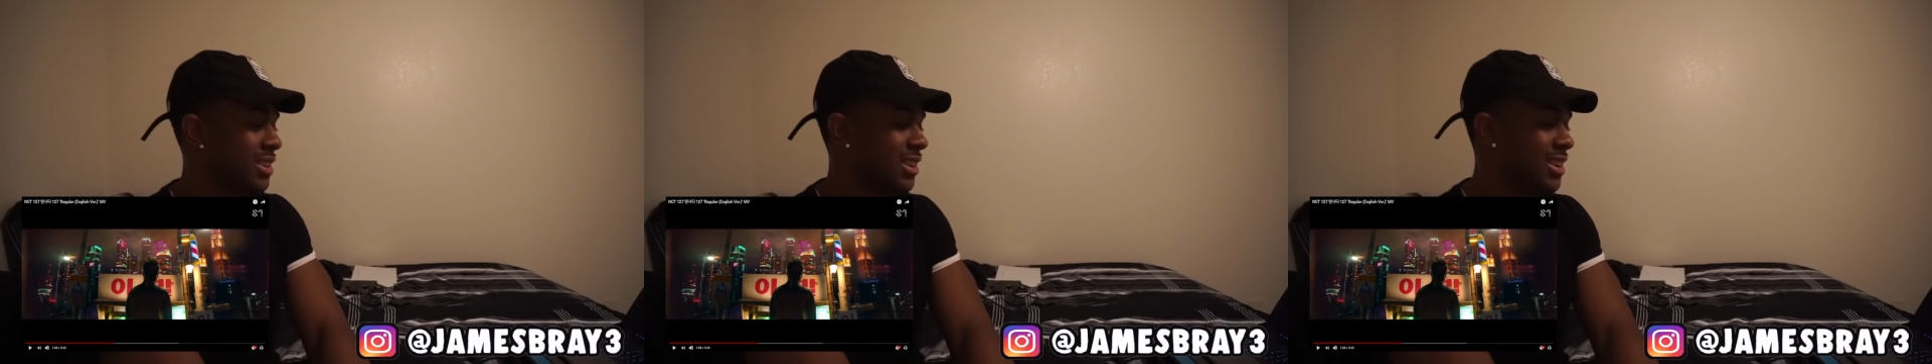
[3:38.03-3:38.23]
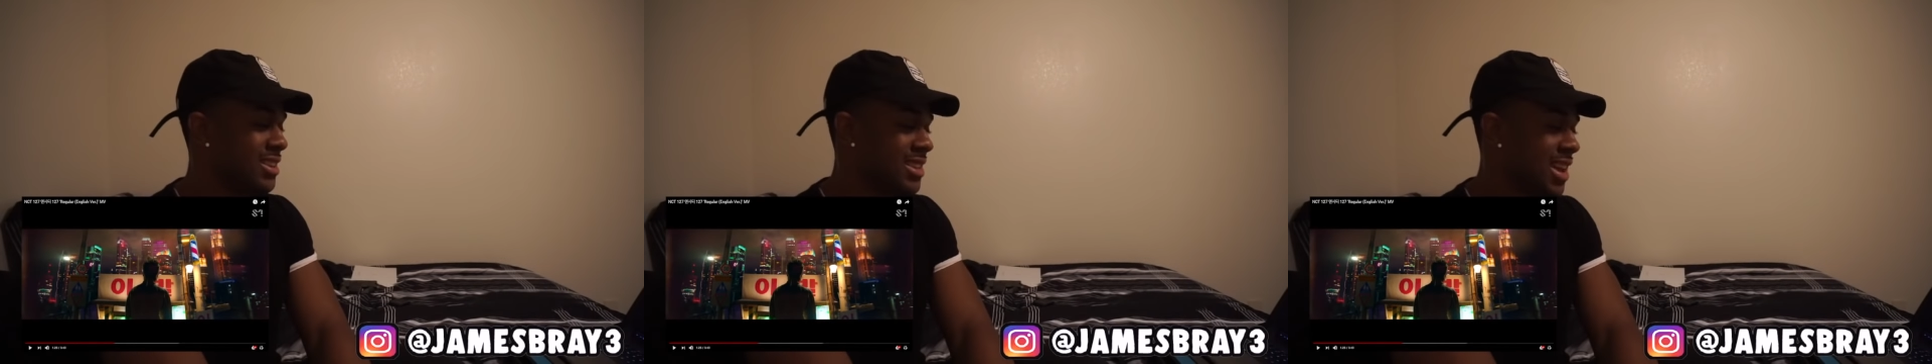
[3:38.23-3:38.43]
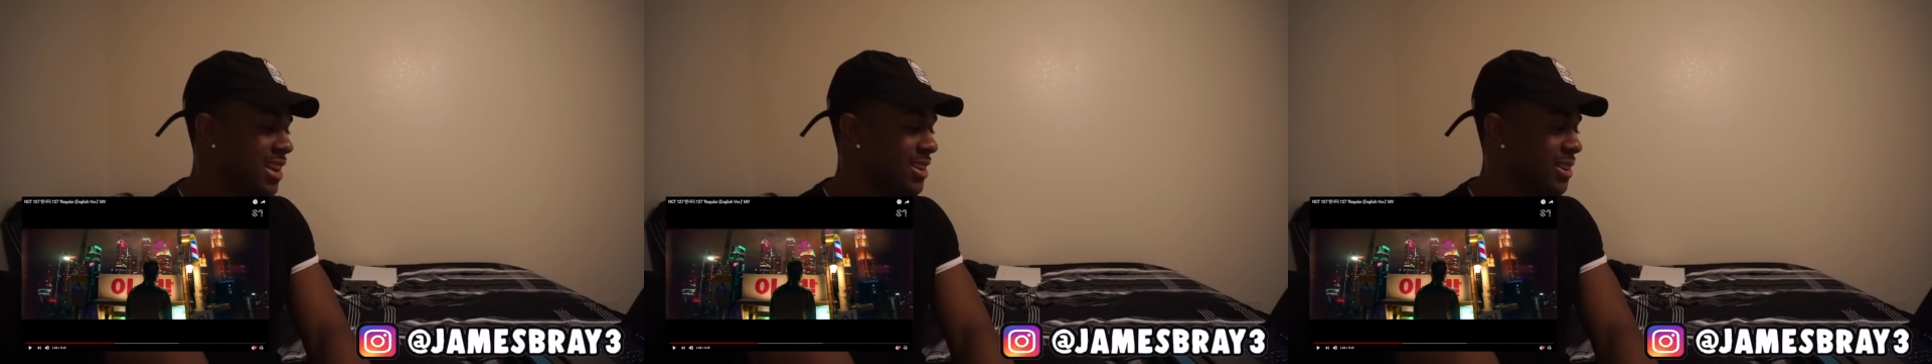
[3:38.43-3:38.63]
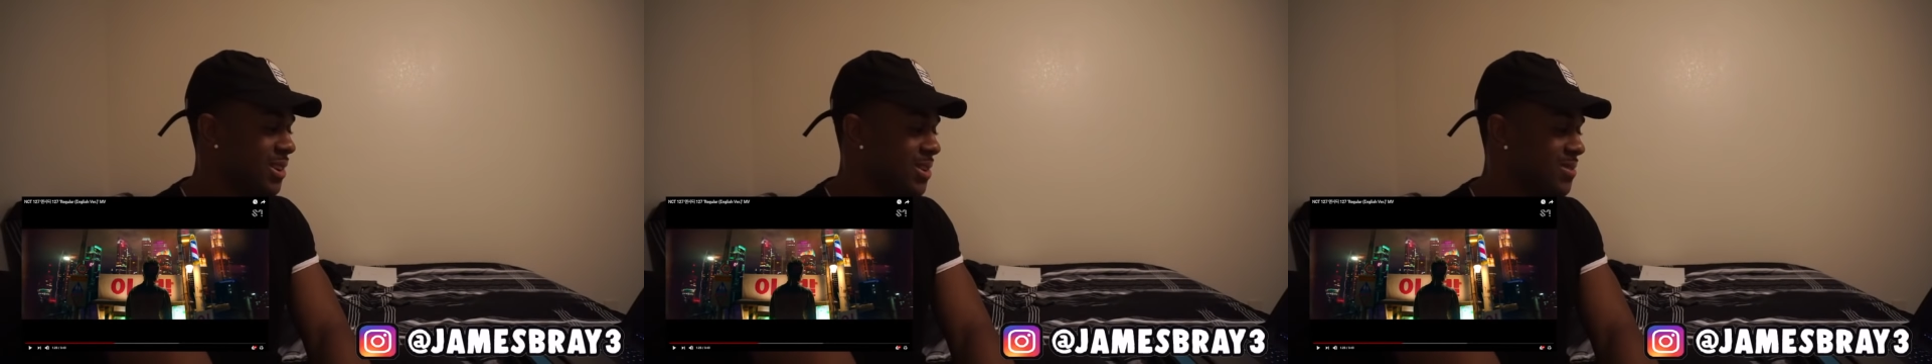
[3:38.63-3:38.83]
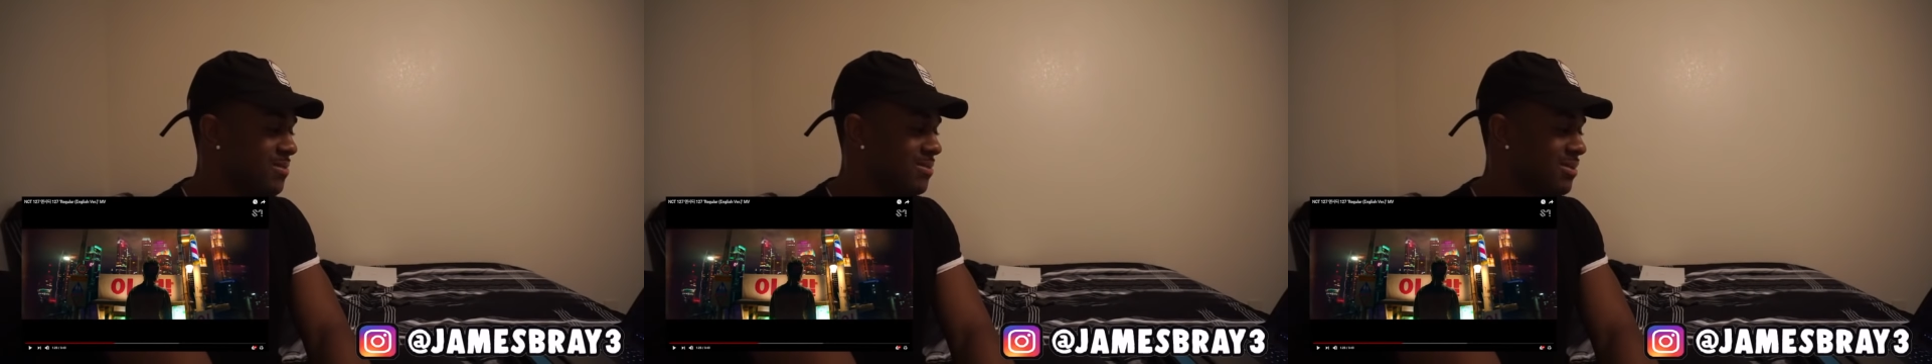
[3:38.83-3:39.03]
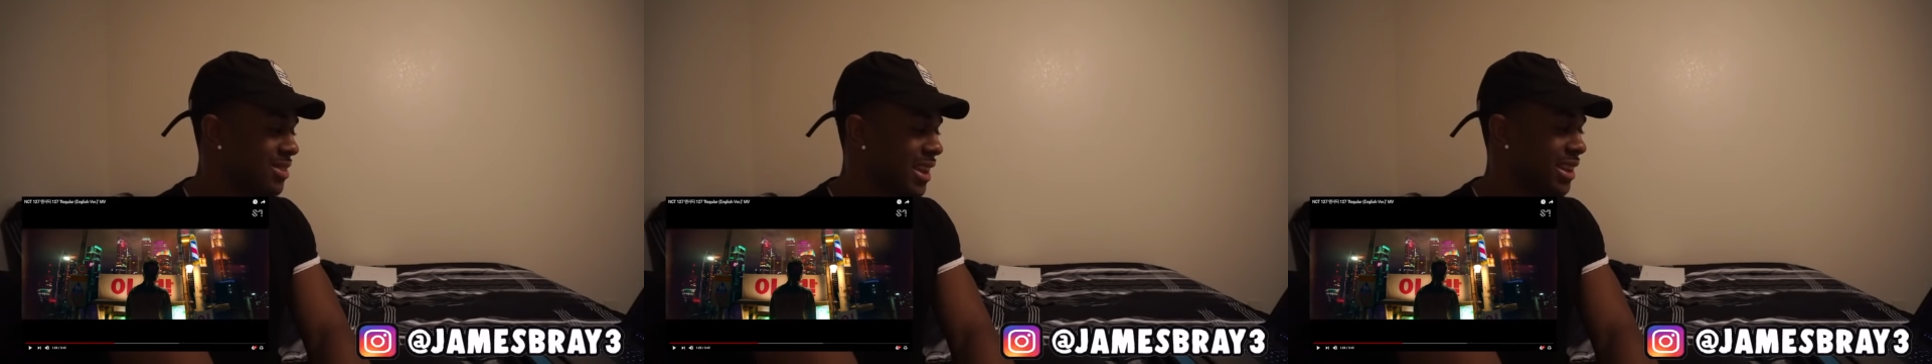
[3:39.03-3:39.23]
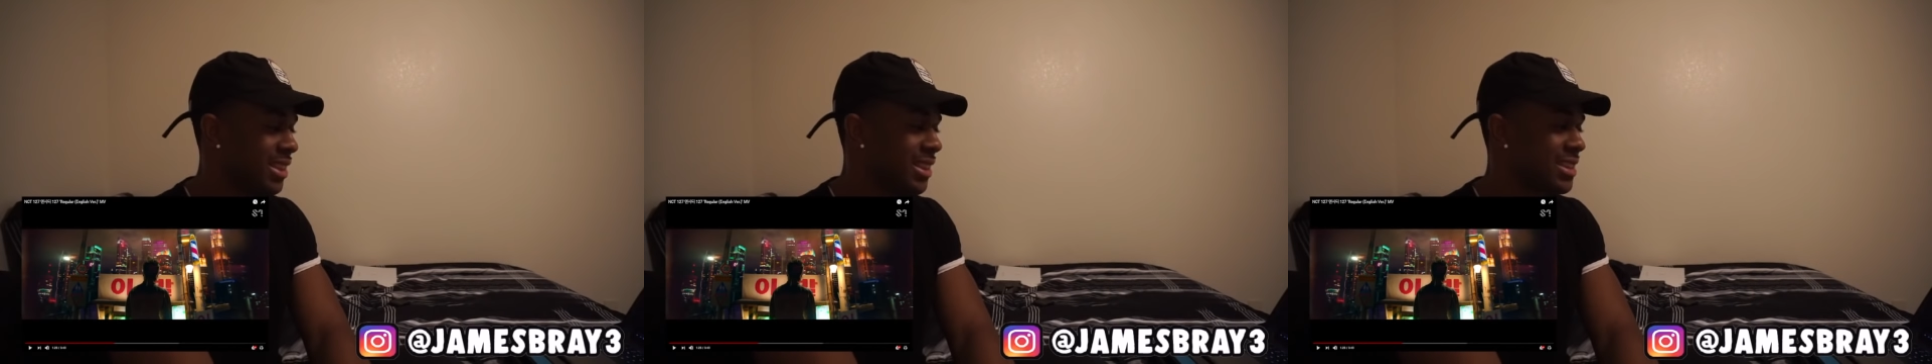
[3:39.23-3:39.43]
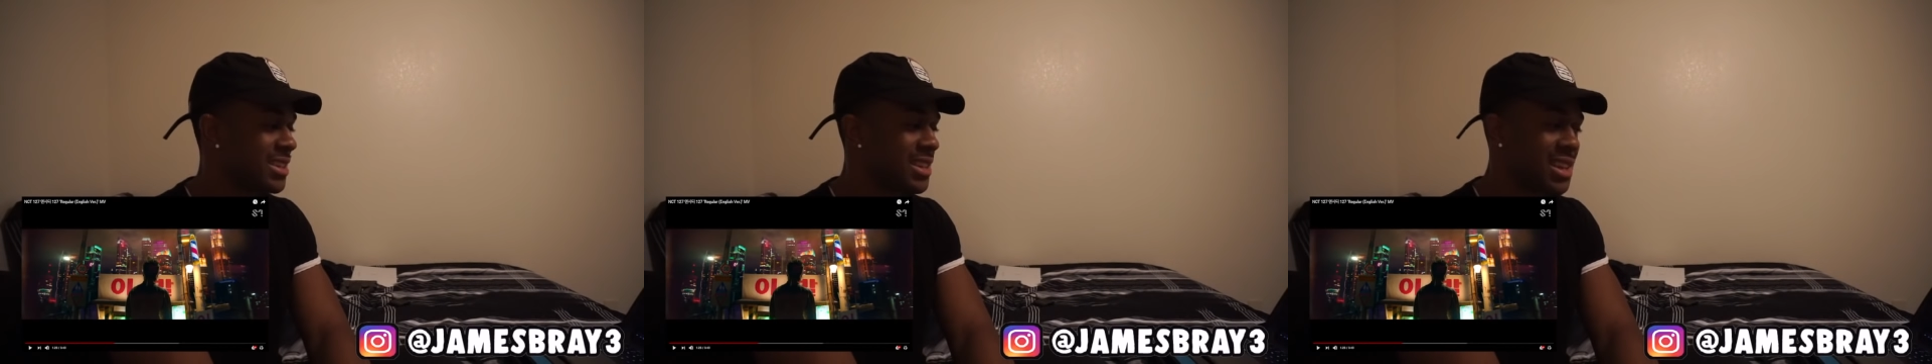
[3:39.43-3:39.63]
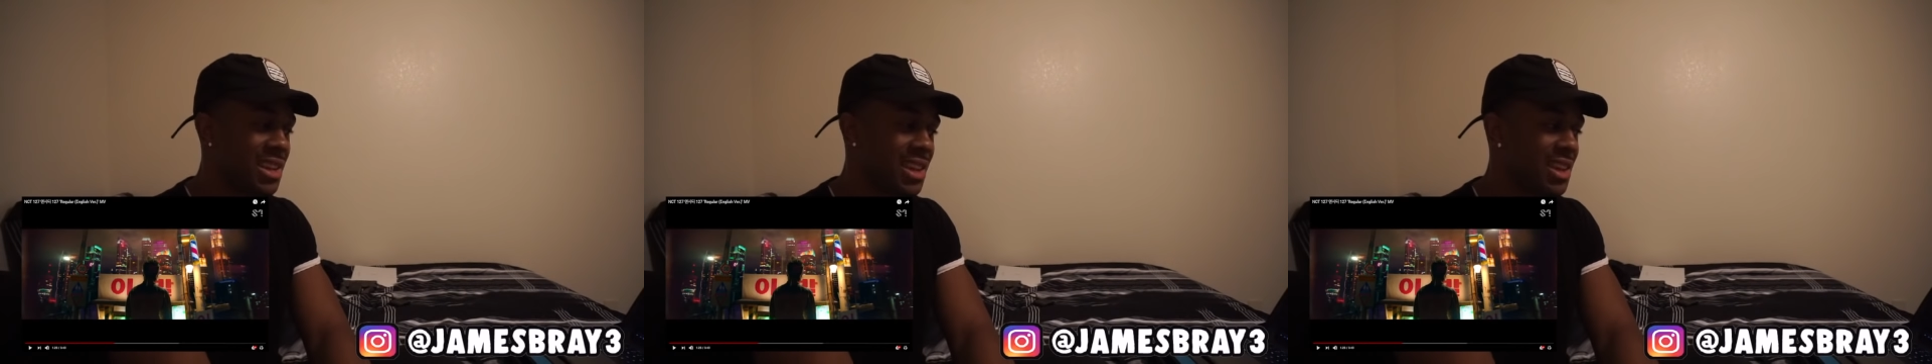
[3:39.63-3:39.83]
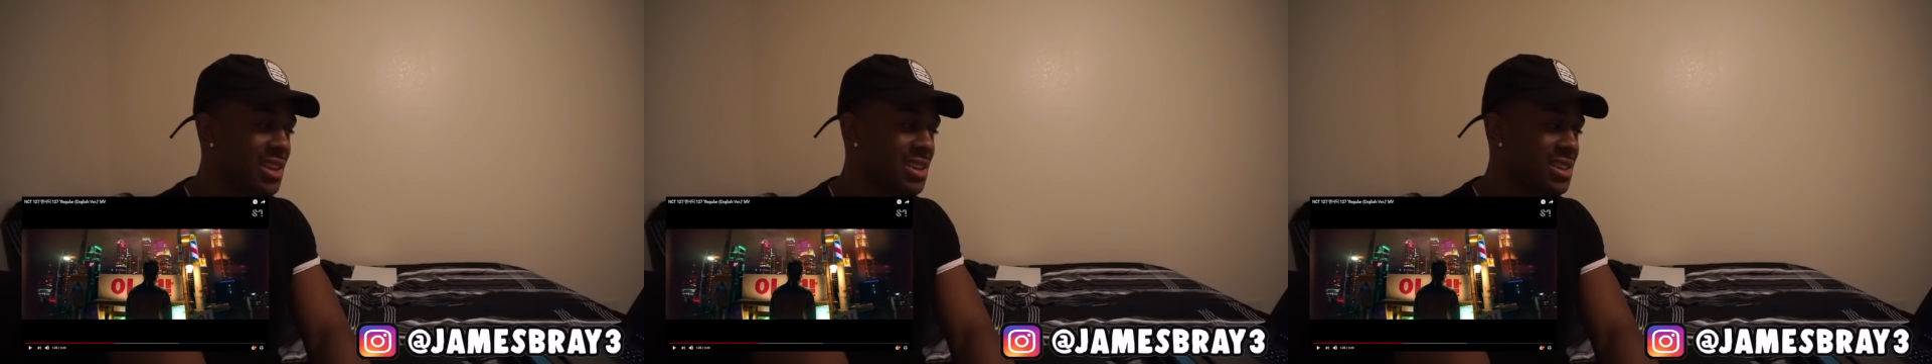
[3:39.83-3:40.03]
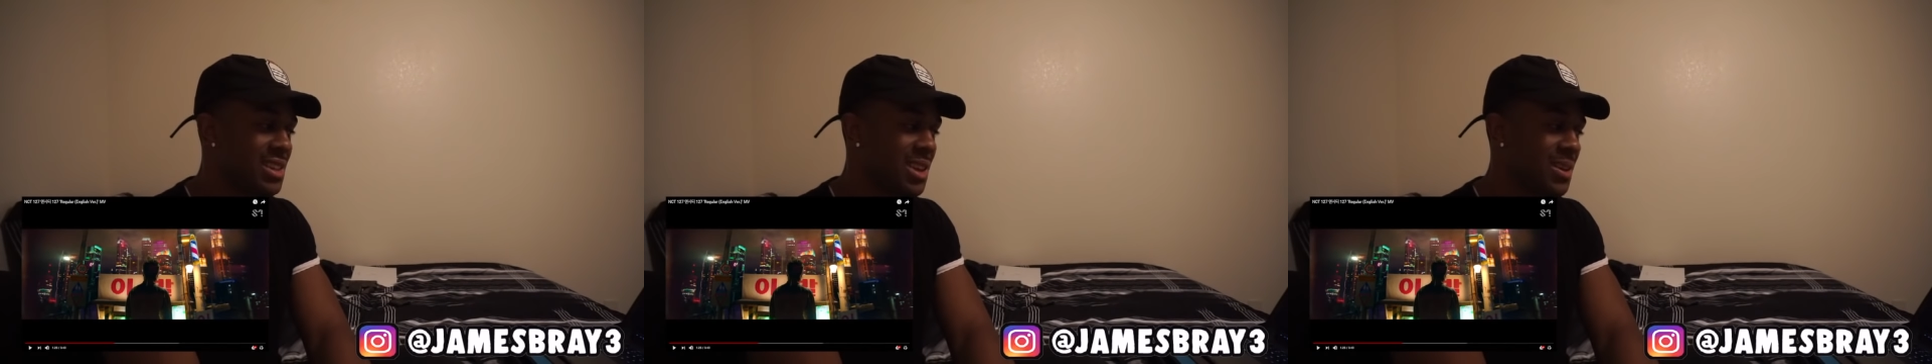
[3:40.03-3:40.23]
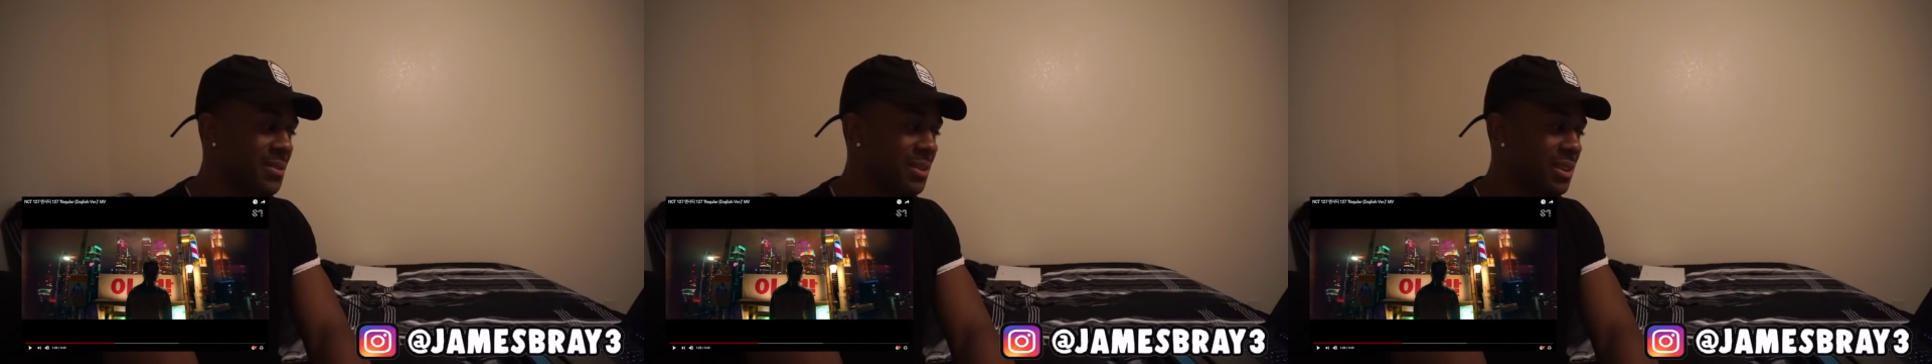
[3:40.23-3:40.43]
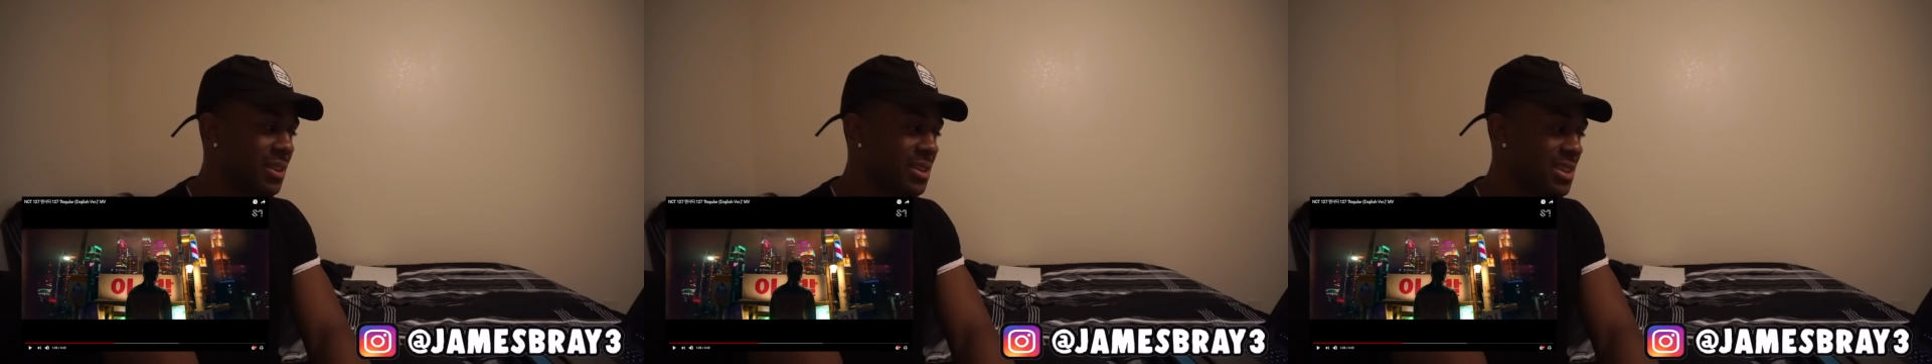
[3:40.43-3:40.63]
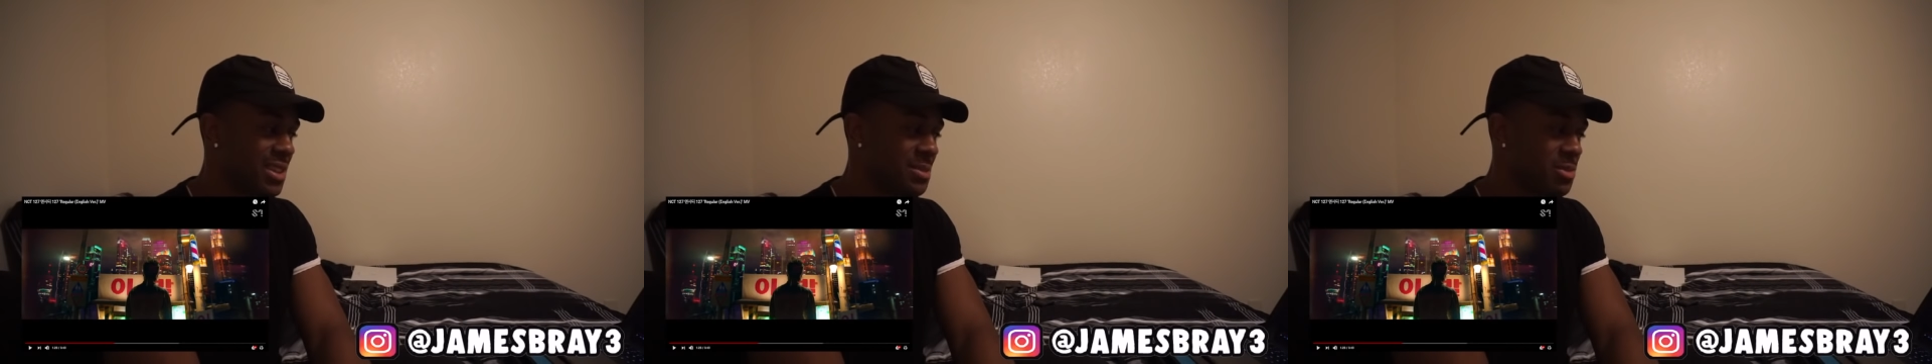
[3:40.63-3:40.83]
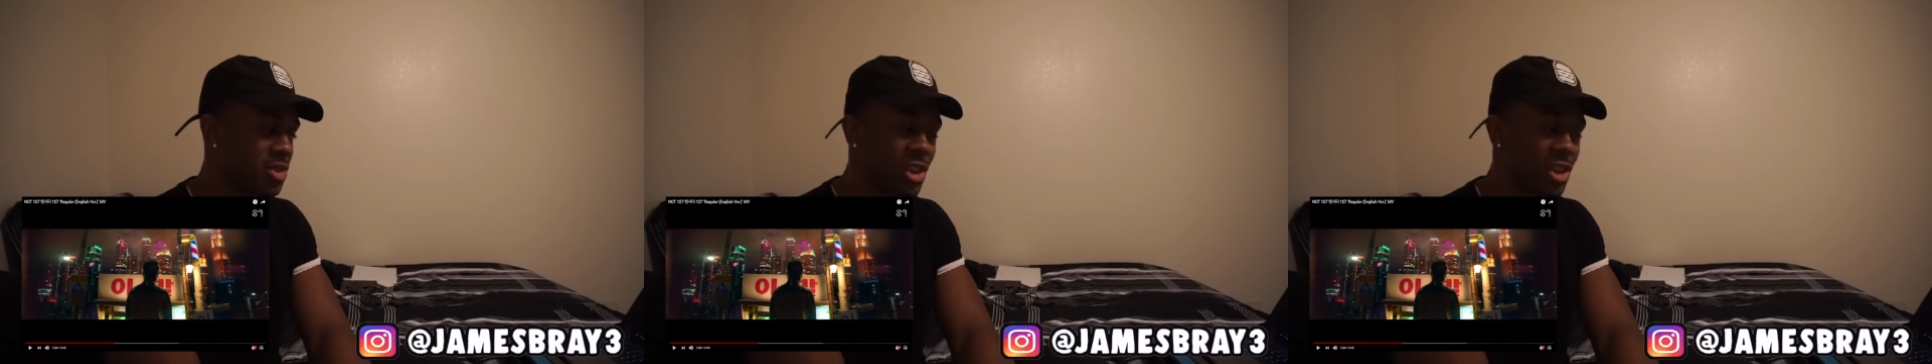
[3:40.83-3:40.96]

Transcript: Isn't that dope? Like the city and stuff, it looks like some